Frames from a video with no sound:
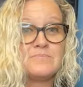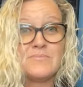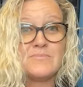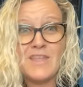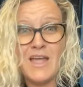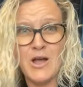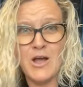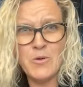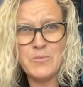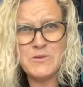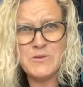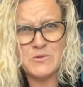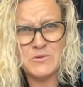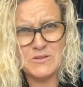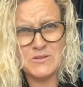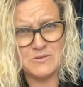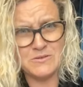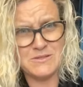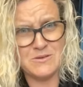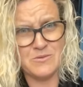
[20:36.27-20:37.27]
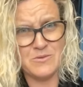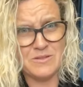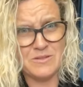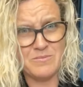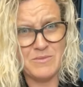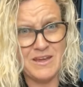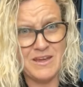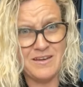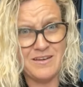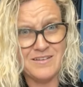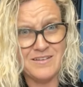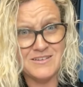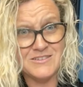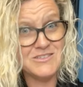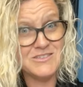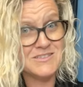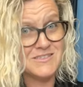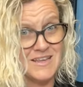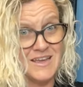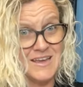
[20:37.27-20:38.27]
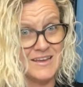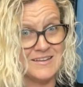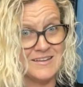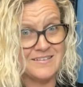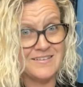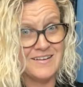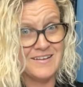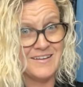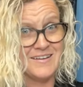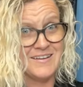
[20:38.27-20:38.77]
I hope you will use it with me. Just saying.